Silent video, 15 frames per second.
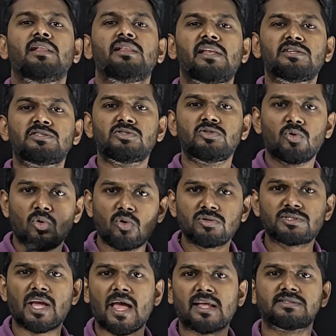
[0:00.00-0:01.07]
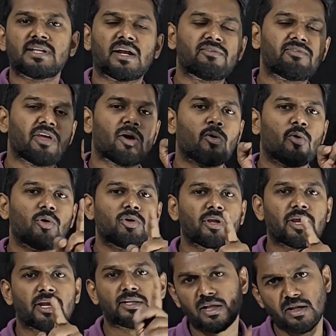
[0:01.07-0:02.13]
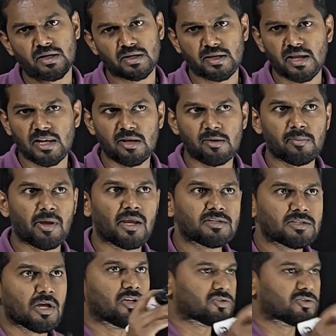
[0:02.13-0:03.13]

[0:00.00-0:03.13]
there is no chance that we are going to get the real image.